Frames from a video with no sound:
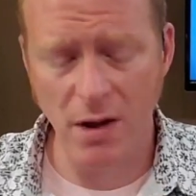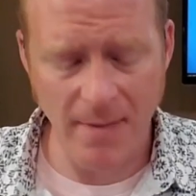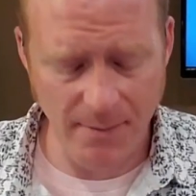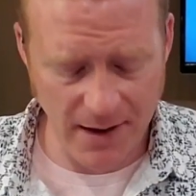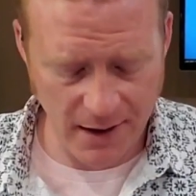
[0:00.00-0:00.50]
So that
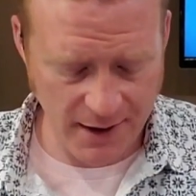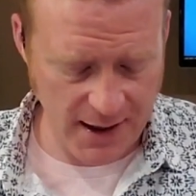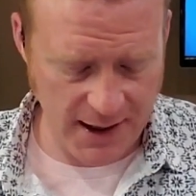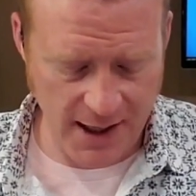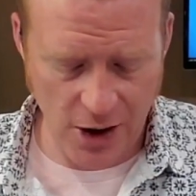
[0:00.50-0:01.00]
may be the
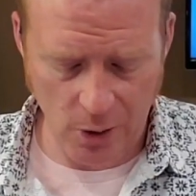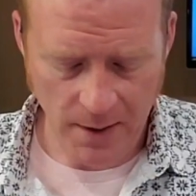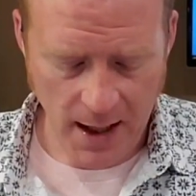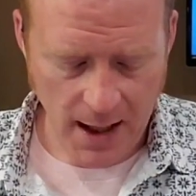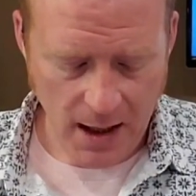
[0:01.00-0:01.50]
thinking here.
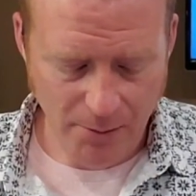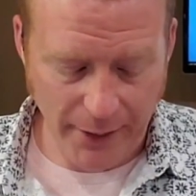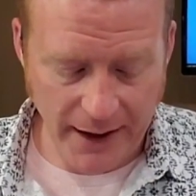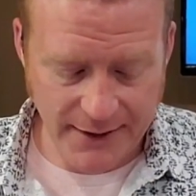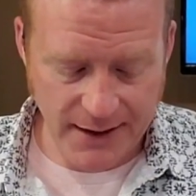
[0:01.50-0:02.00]

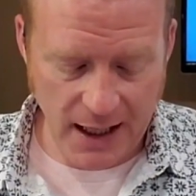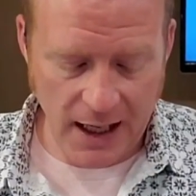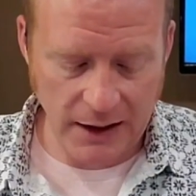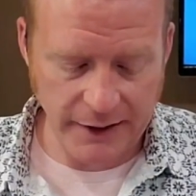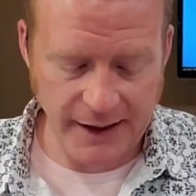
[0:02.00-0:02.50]
But
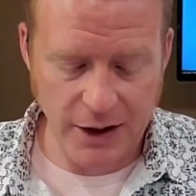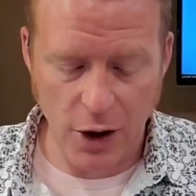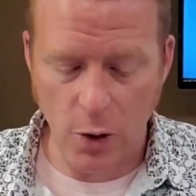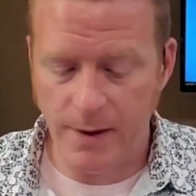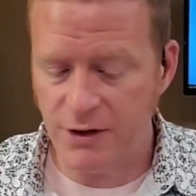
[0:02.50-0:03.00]
uh,
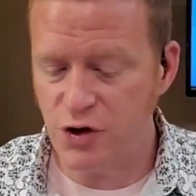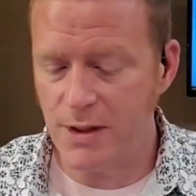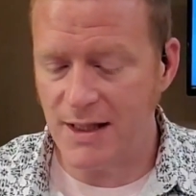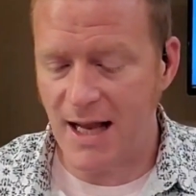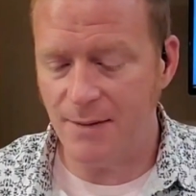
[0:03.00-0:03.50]
Alito
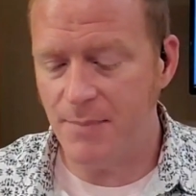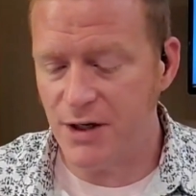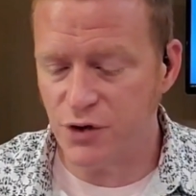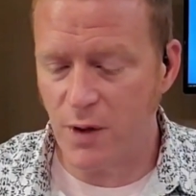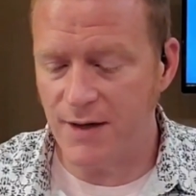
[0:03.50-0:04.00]
issuing that
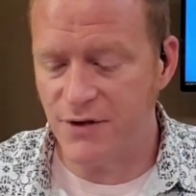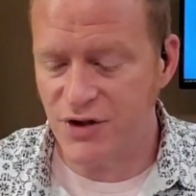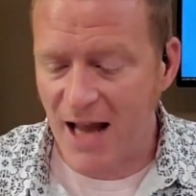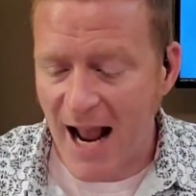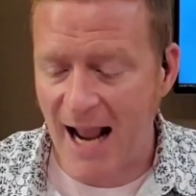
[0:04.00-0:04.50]
administrative
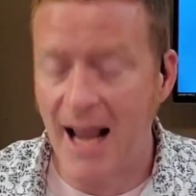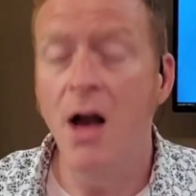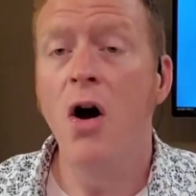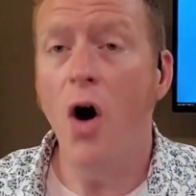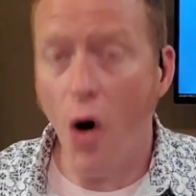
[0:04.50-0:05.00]
stay
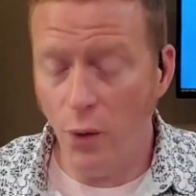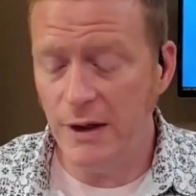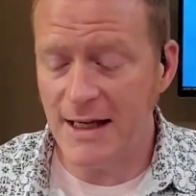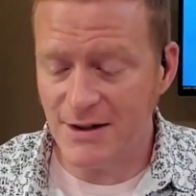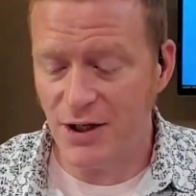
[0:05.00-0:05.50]

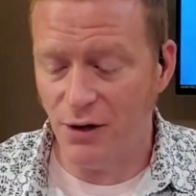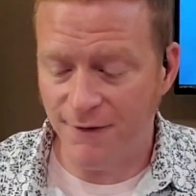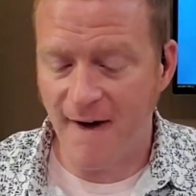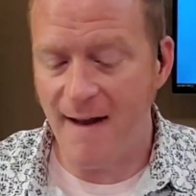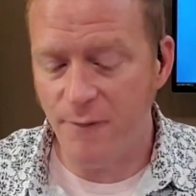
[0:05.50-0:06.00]
only until
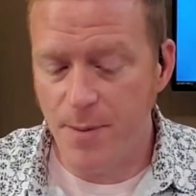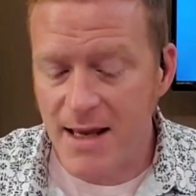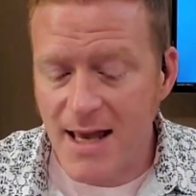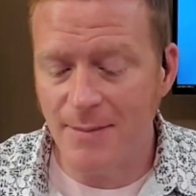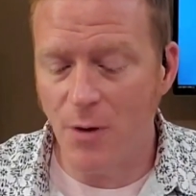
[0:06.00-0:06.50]
5
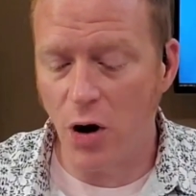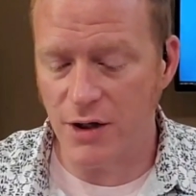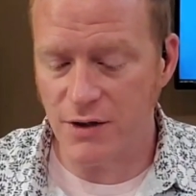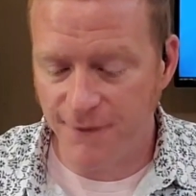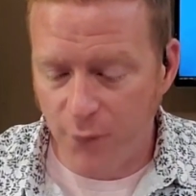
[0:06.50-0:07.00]
p.m.
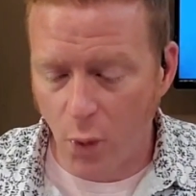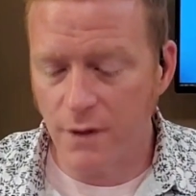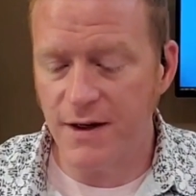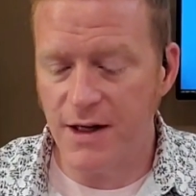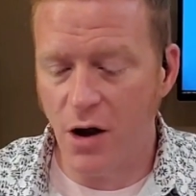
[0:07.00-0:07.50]
August
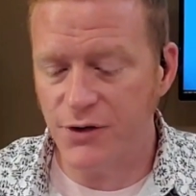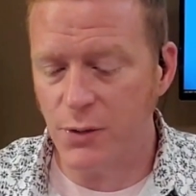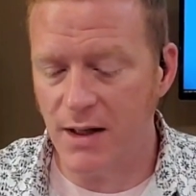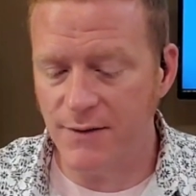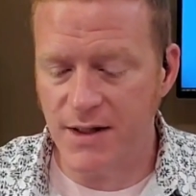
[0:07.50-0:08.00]
4th. And he
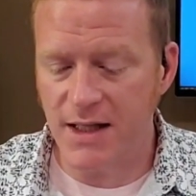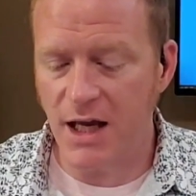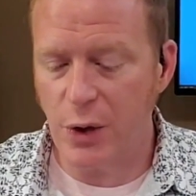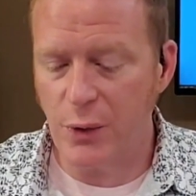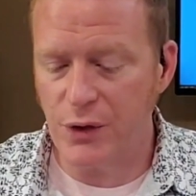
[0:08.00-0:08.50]
also gives the
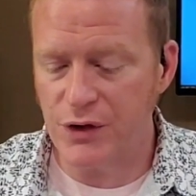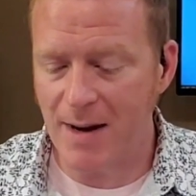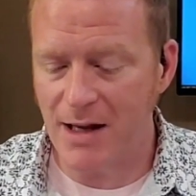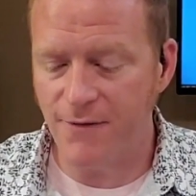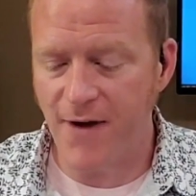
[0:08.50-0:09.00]
gun owners,
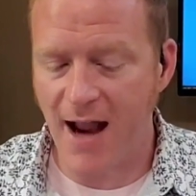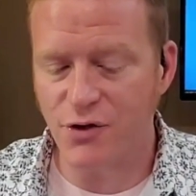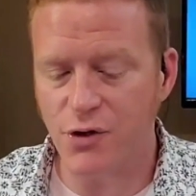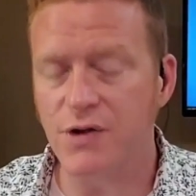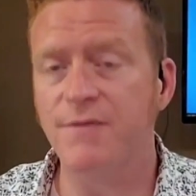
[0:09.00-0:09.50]

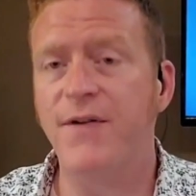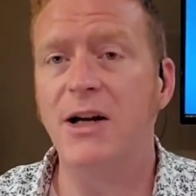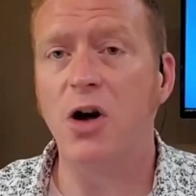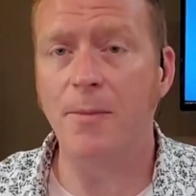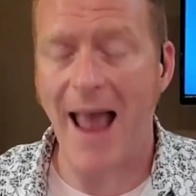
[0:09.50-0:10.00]
manufacturers, and
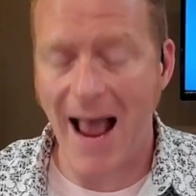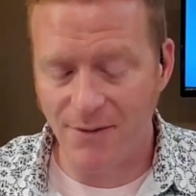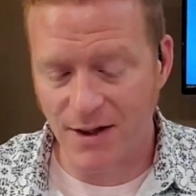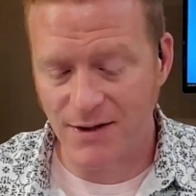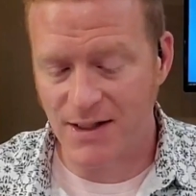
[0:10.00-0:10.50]
firearm
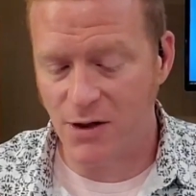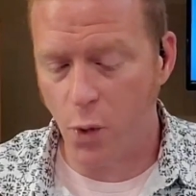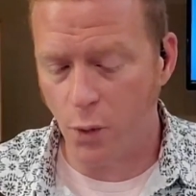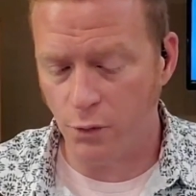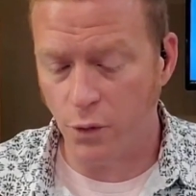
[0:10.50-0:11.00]
advocacy
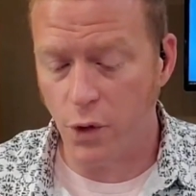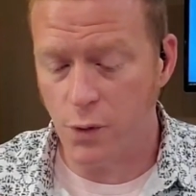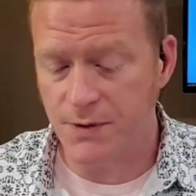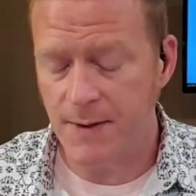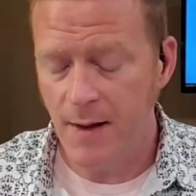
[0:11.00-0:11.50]
go-
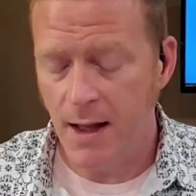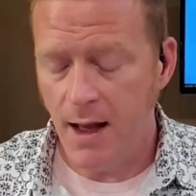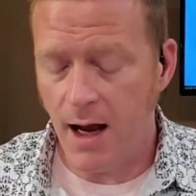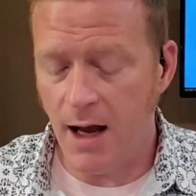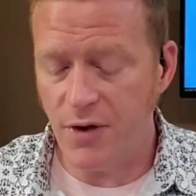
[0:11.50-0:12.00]
groups
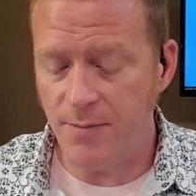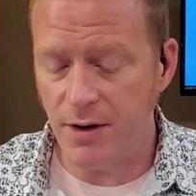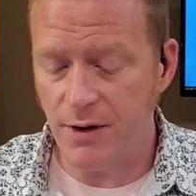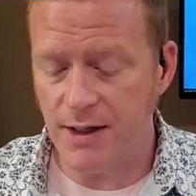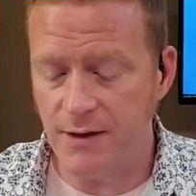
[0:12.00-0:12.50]
uh, the
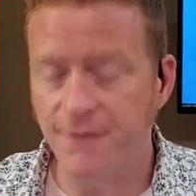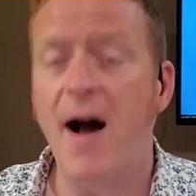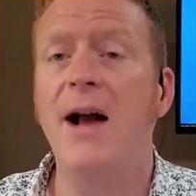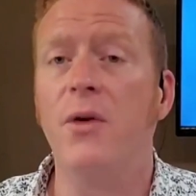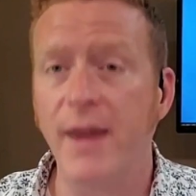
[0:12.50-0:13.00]
ability to
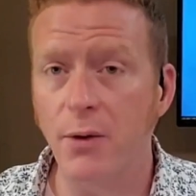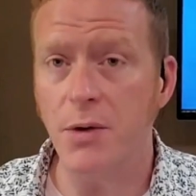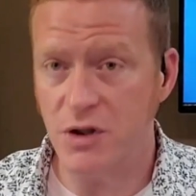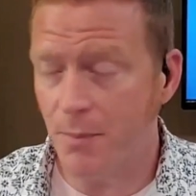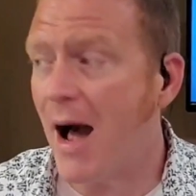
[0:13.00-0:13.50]
file their
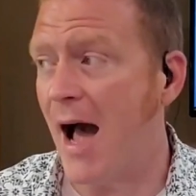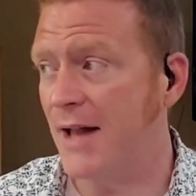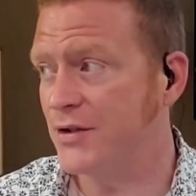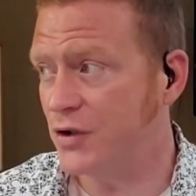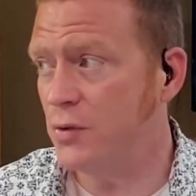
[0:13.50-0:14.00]

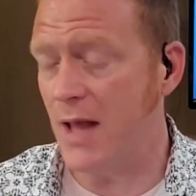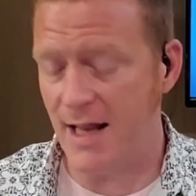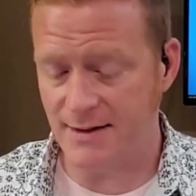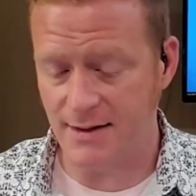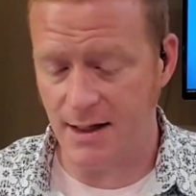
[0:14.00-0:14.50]
response to
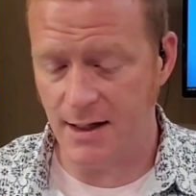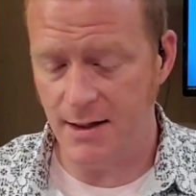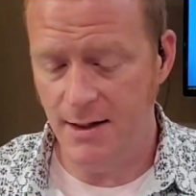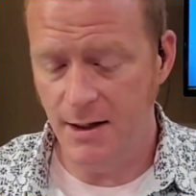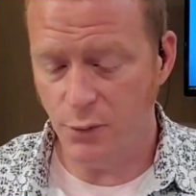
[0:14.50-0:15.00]
that
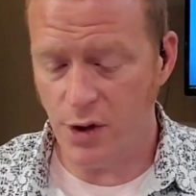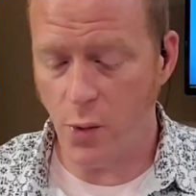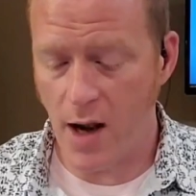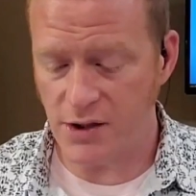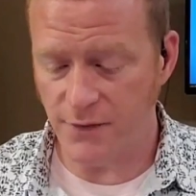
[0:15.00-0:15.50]
uh,
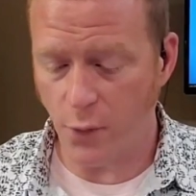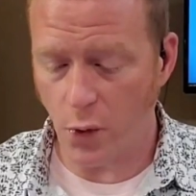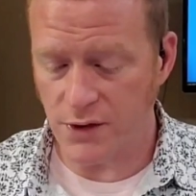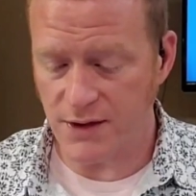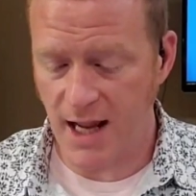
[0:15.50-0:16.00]
request
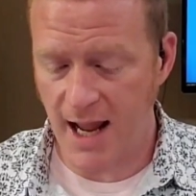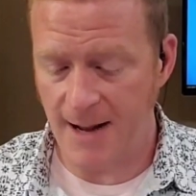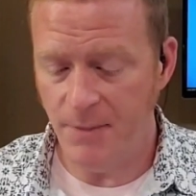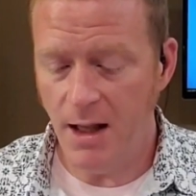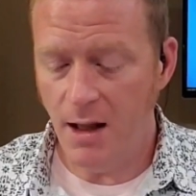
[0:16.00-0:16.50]
for a
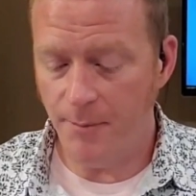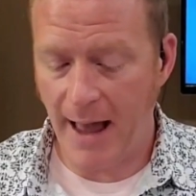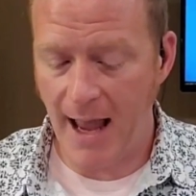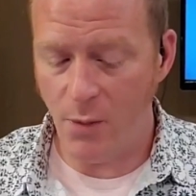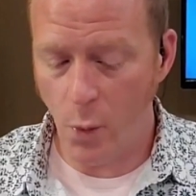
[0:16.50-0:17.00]
stay
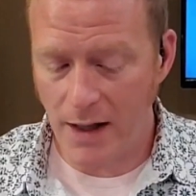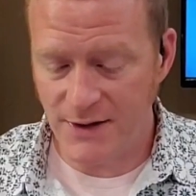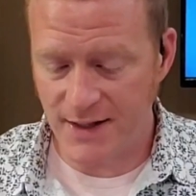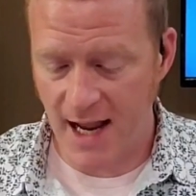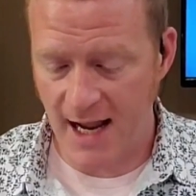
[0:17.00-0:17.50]
by
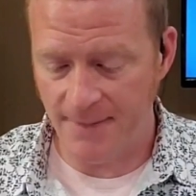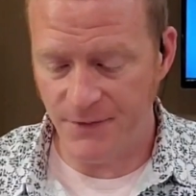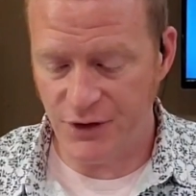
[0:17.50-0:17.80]
Wednesday.